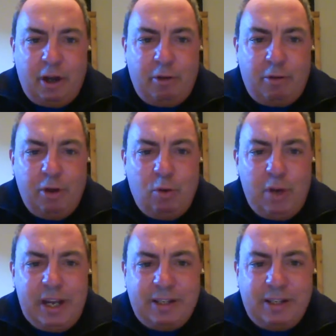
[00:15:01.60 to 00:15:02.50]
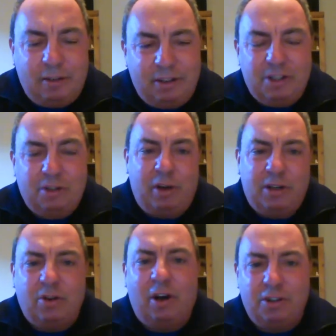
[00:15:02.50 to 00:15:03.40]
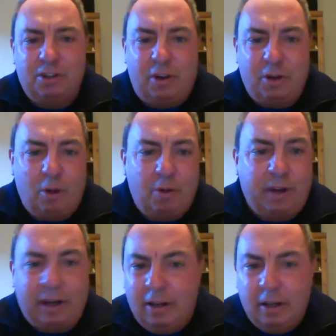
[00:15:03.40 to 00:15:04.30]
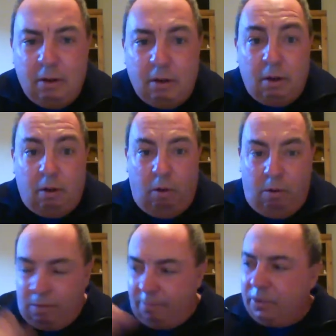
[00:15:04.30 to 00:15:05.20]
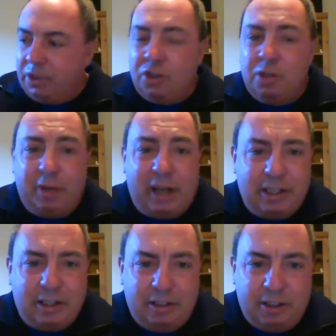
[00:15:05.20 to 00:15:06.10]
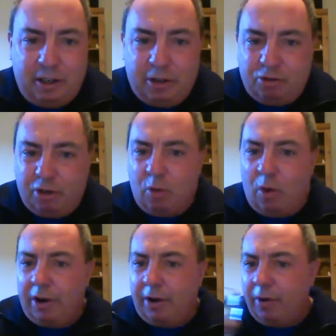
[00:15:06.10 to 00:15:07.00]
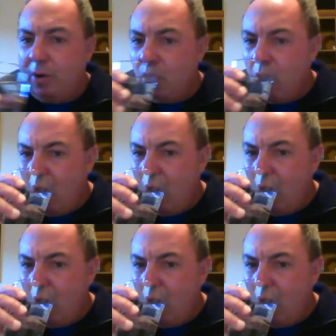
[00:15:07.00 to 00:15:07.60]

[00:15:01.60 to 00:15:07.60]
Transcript: in 3 weeks, and this is a great story. I'll just tell you the whole thing. Excuse me, guys. I have to drink water here.